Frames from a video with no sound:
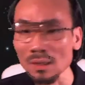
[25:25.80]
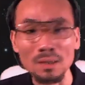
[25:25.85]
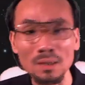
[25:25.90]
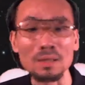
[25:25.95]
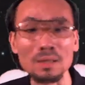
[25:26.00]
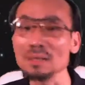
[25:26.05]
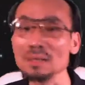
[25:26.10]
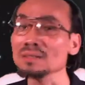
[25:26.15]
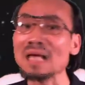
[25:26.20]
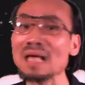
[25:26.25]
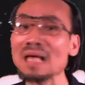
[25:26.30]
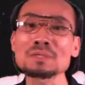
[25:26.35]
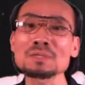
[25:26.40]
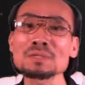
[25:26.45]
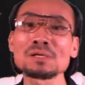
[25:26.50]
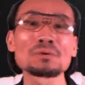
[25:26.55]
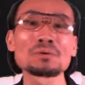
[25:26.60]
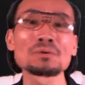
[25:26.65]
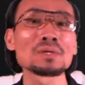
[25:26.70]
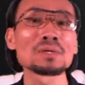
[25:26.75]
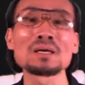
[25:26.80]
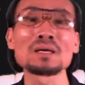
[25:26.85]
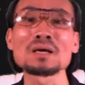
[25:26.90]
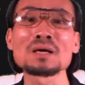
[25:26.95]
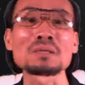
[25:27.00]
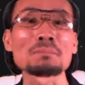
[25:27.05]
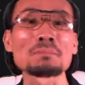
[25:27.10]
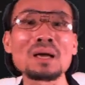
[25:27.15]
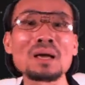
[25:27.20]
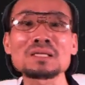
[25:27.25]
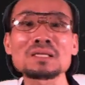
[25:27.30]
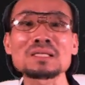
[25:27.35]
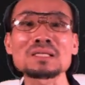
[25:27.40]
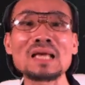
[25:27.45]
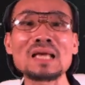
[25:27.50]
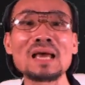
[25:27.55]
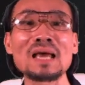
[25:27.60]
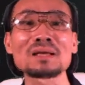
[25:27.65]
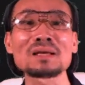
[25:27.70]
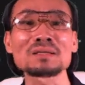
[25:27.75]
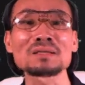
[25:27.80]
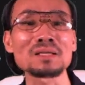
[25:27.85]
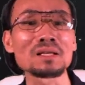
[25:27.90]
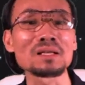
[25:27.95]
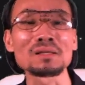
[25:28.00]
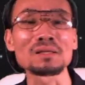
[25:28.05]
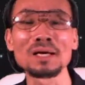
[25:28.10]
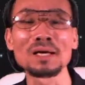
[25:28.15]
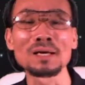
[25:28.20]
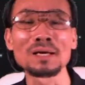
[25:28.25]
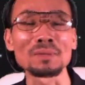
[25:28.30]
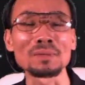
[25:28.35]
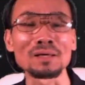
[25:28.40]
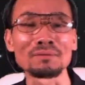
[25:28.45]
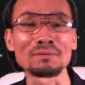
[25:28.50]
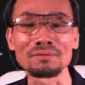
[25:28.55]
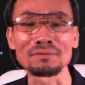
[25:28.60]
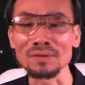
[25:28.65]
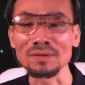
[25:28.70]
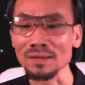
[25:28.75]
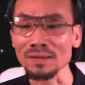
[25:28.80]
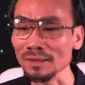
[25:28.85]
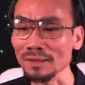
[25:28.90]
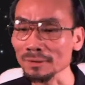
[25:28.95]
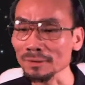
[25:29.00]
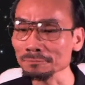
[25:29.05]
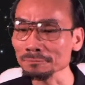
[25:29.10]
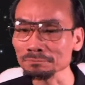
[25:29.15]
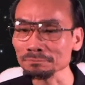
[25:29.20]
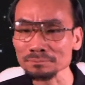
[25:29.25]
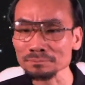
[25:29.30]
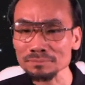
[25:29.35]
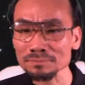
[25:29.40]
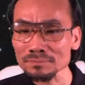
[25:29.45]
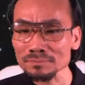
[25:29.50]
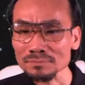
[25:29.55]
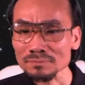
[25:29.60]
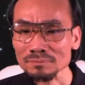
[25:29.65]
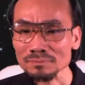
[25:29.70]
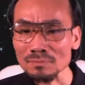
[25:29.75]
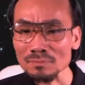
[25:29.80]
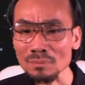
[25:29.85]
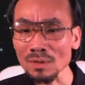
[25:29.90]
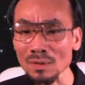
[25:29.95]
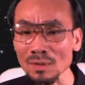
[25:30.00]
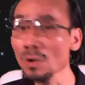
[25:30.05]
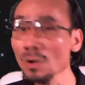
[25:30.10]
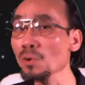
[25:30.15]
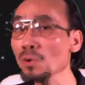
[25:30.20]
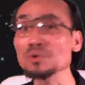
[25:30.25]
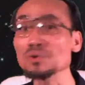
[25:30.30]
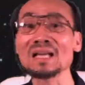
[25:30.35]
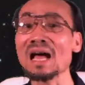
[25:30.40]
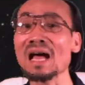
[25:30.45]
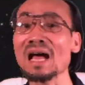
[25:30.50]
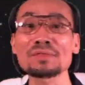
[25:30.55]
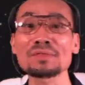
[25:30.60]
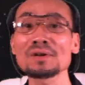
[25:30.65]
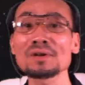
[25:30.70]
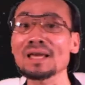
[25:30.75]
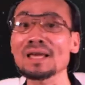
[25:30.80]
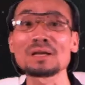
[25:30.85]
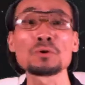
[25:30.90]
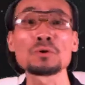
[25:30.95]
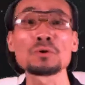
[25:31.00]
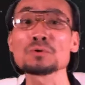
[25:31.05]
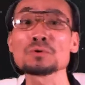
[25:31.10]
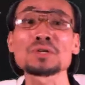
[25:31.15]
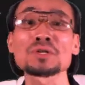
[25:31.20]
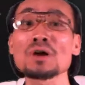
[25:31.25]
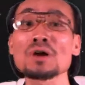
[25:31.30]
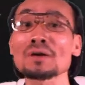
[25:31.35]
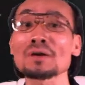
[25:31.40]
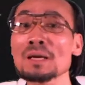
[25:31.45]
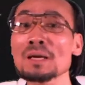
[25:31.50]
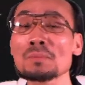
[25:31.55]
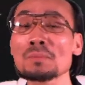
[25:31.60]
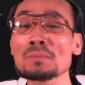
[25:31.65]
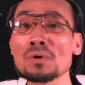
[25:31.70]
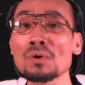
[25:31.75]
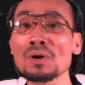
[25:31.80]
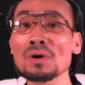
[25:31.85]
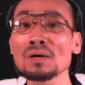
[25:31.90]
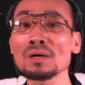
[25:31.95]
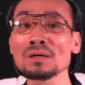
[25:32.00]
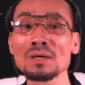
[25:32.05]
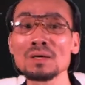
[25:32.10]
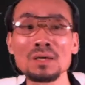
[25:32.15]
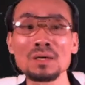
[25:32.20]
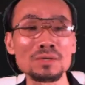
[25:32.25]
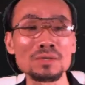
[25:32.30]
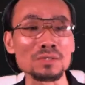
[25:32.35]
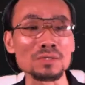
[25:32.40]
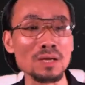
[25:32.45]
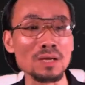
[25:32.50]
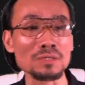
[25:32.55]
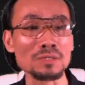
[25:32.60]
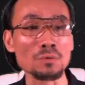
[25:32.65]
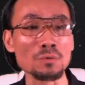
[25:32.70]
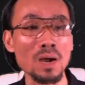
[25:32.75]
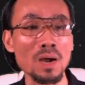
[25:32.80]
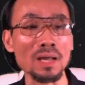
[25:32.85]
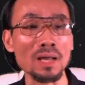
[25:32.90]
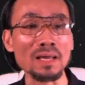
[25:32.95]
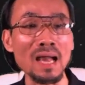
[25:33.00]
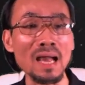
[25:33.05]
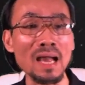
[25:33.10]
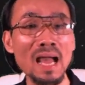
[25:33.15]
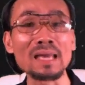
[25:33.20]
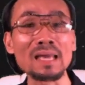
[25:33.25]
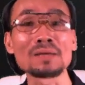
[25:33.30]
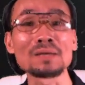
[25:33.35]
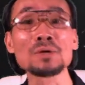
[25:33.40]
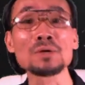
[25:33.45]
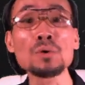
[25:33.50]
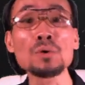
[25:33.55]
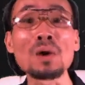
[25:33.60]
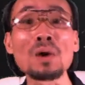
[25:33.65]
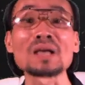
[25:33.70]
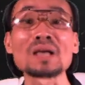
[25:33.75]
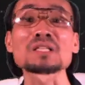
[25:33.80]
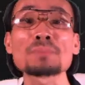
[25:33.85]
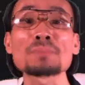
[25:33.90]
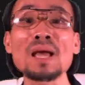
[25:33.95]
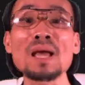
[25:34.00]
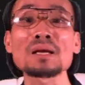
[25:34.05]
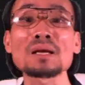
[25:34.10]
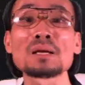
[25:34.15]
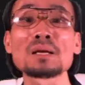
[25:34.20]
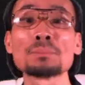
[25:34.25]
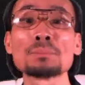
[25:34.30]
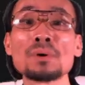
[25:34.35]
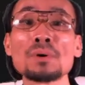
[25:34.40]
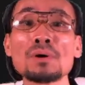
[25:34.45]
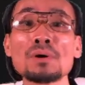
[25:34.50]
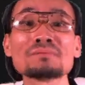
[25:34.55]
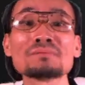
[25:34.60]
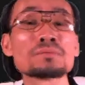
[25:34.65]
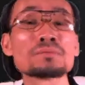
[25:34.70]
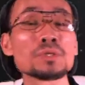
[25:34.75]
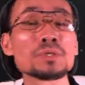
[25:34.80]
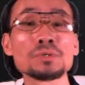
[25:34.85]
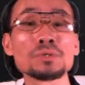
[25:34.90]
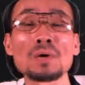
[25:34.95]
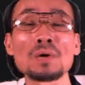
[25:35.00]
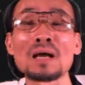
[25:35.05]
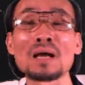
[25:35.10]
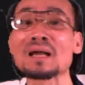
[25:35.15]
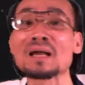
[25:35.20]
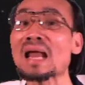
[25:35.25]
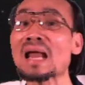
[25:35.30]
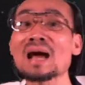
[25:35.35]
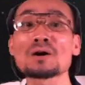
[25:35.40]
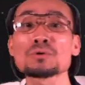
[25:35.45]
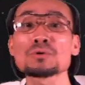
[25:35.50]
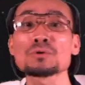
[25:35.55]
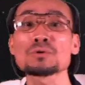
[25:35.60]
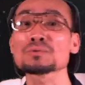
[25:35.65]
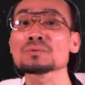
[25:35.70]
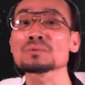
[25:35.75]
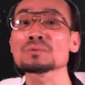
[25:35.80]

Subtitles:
it absolutely doesn't make sense in terms of who's Catholic and who's not anymore. So that's why I do expect the Pope to announce,